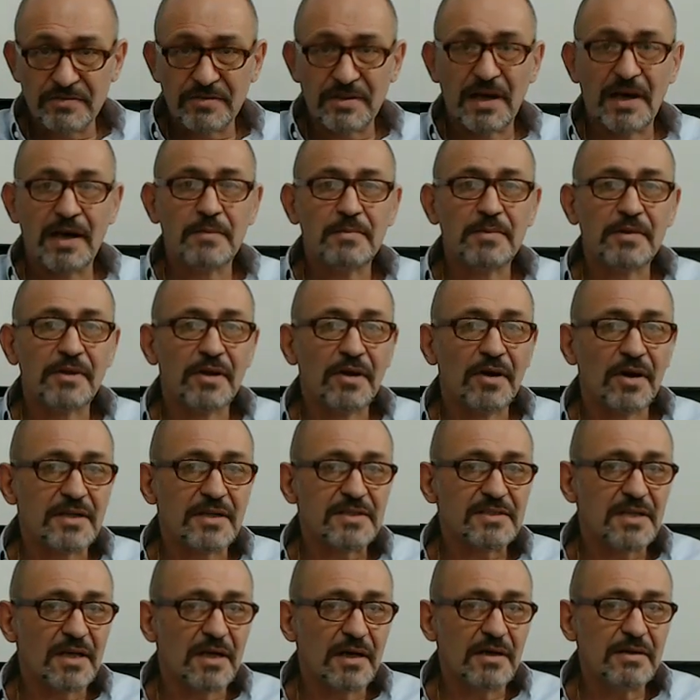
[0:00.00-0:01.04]
of carbon
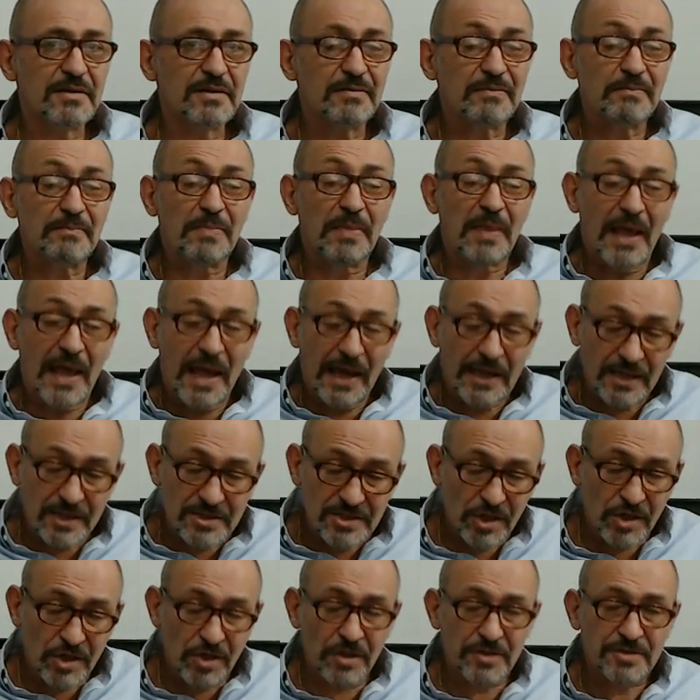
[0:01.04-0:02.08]
dioxide, and
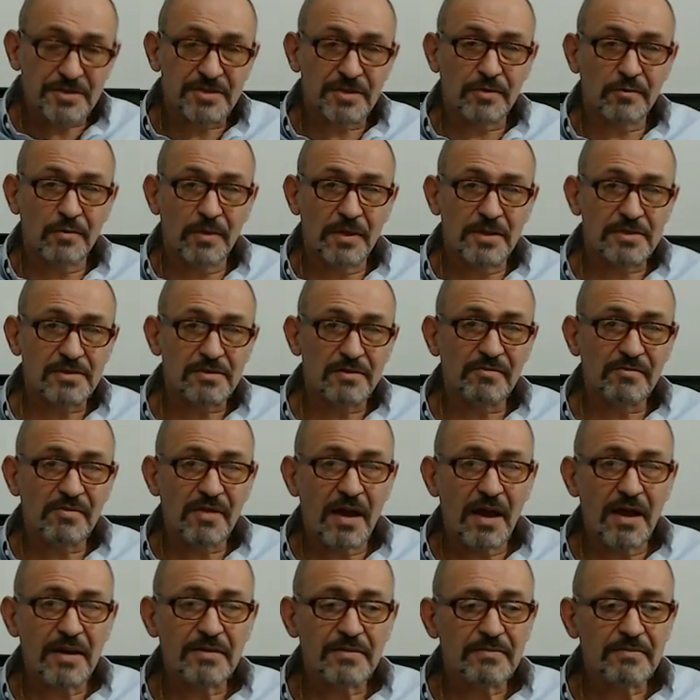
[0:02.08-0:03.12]
as a consequence of
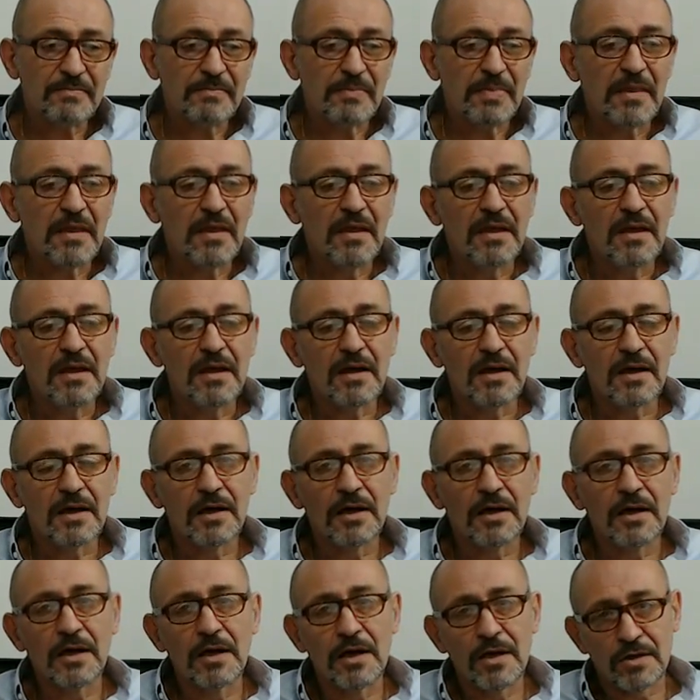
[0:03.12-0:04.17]
that,
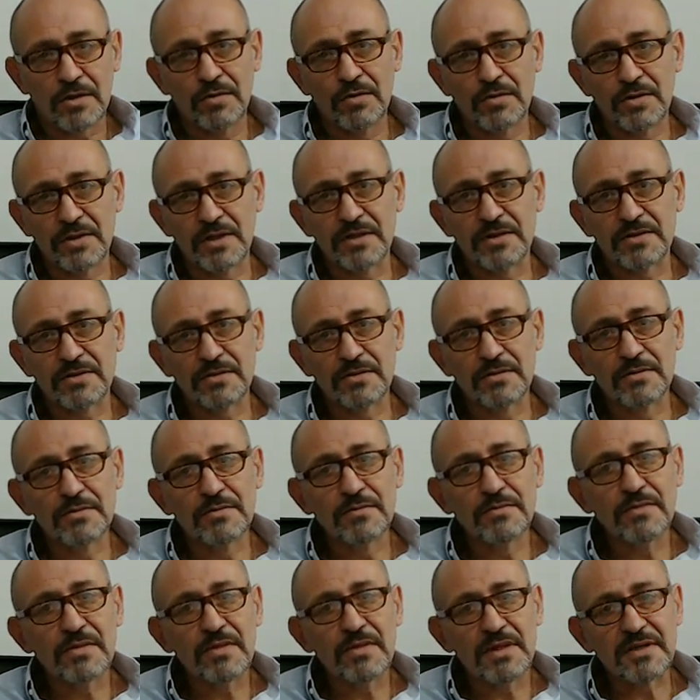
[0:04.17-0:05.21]
according
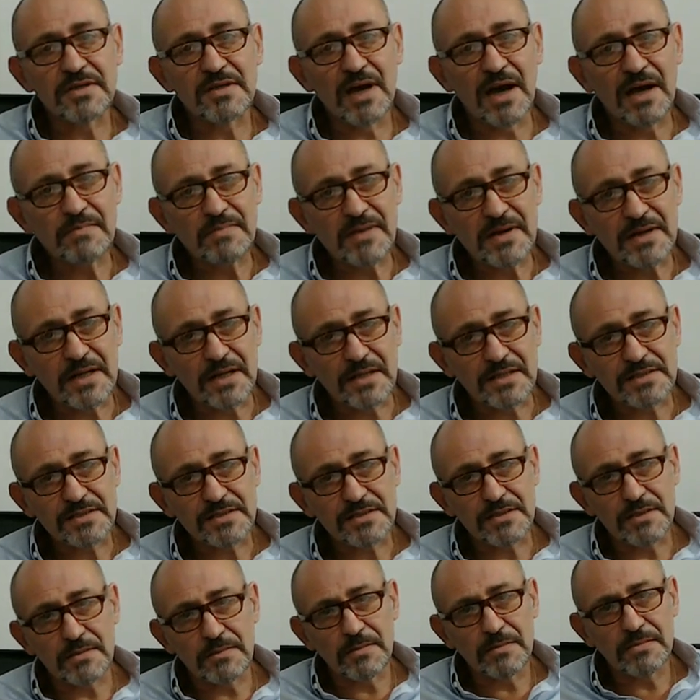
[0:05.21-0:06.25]
to the
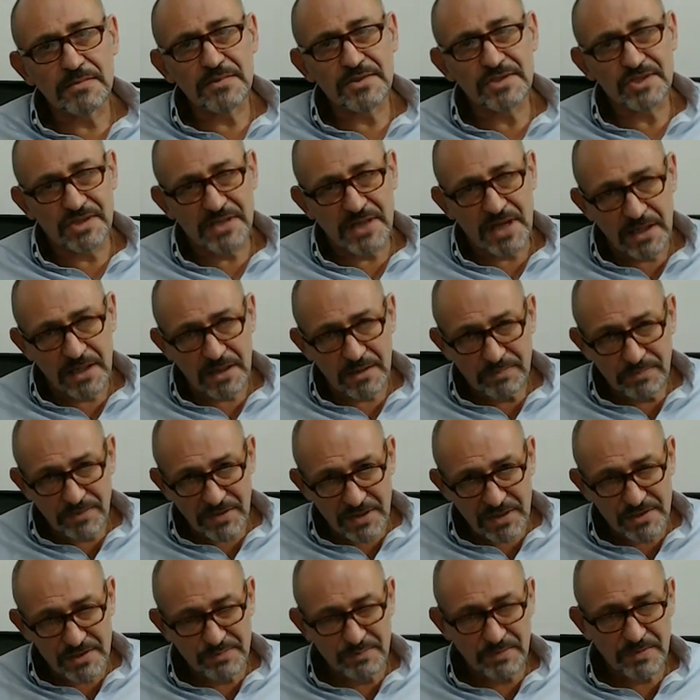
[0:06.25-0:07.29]
diabetic's genetic
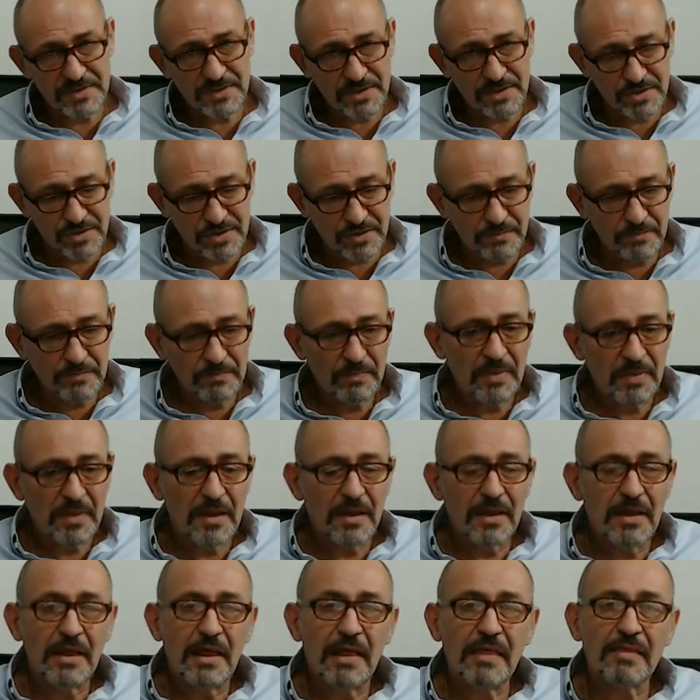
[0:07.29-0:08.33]
predisposition,
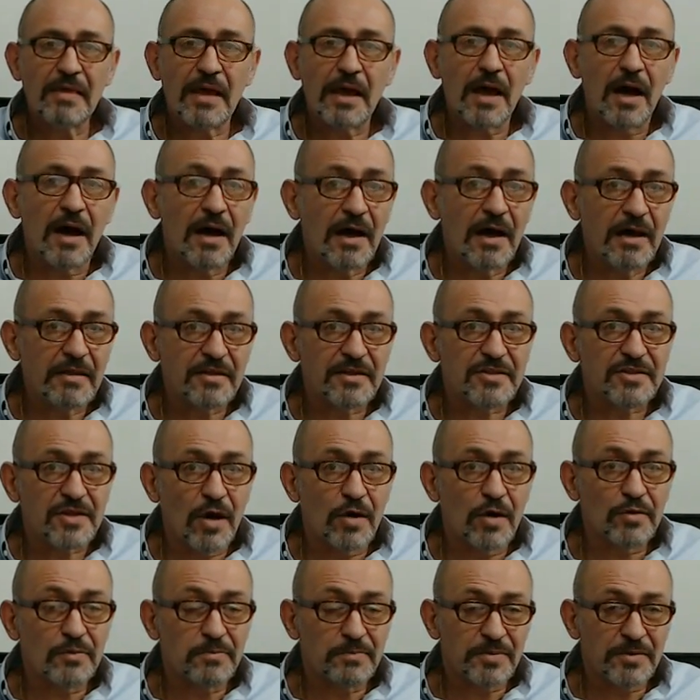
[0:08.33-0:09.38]
they either
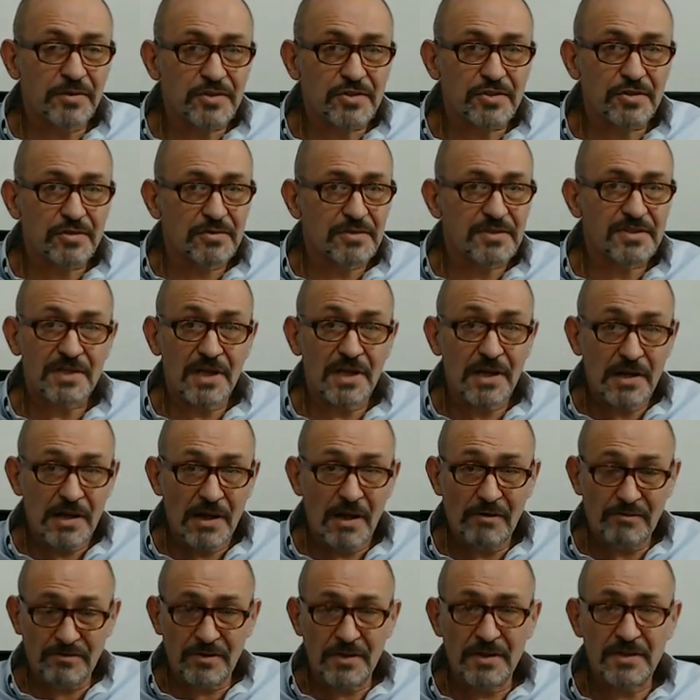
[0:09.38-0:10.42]
don't produce
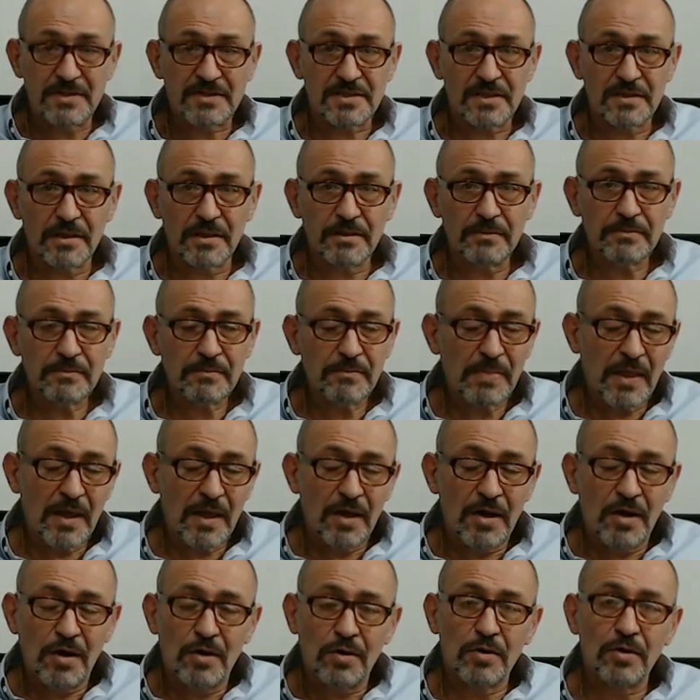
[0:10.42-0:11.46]
enough insulin,
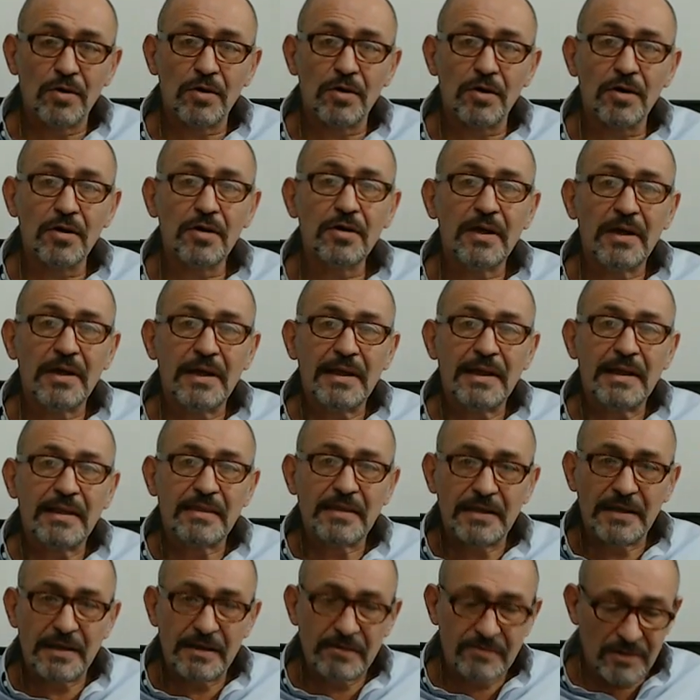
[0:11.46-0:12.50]
or
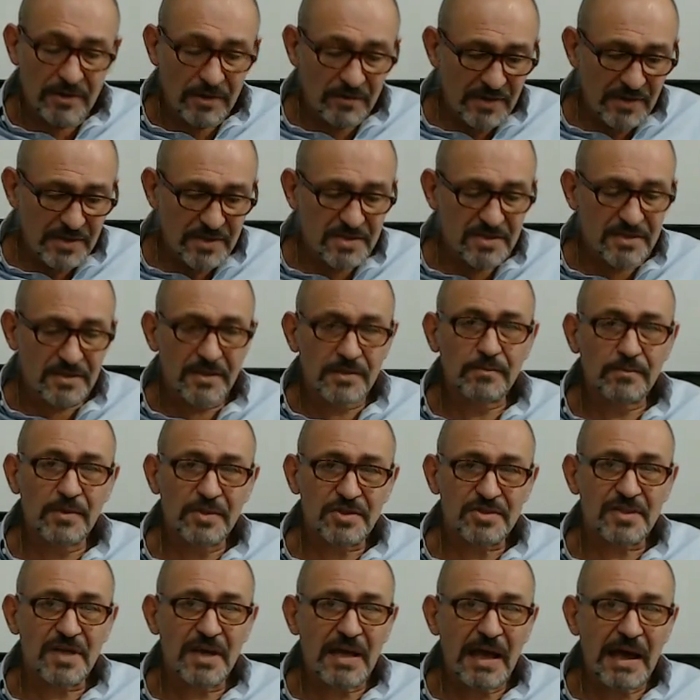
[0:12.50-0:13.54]
the level of insulin
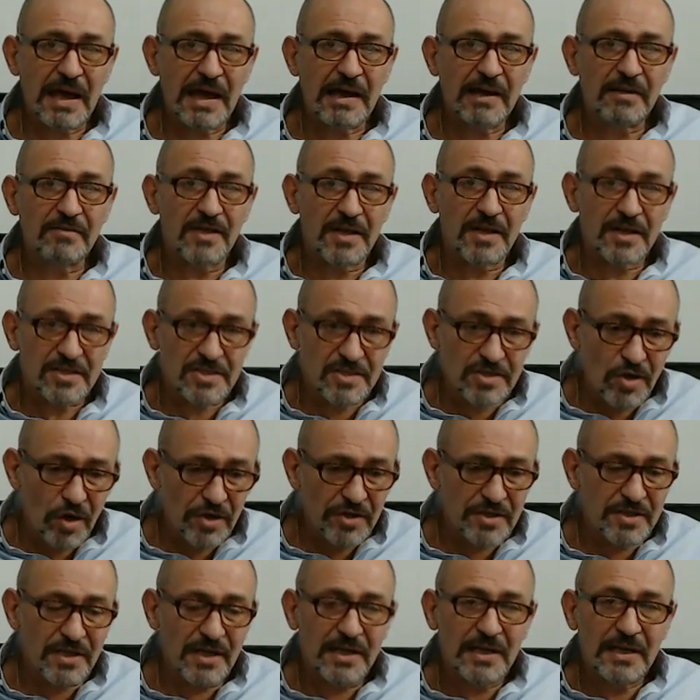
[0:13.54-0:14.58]
which they have is
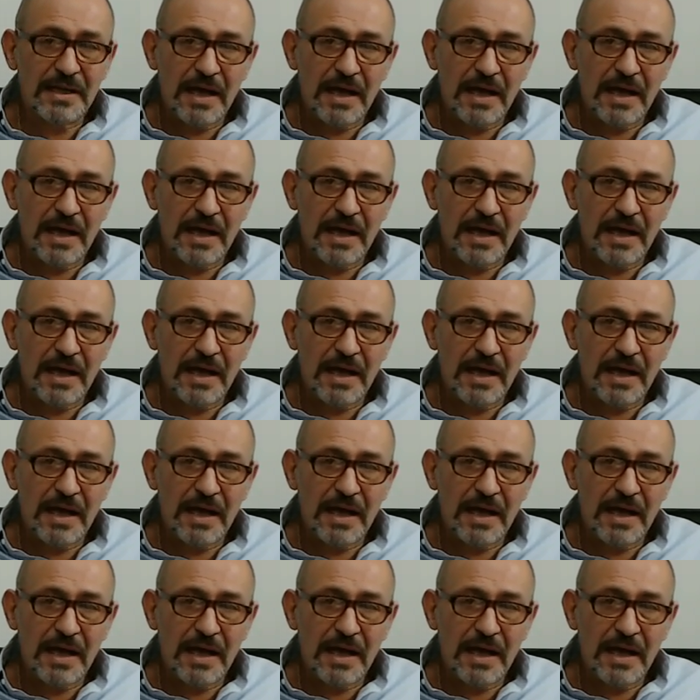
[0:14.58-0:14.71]
not,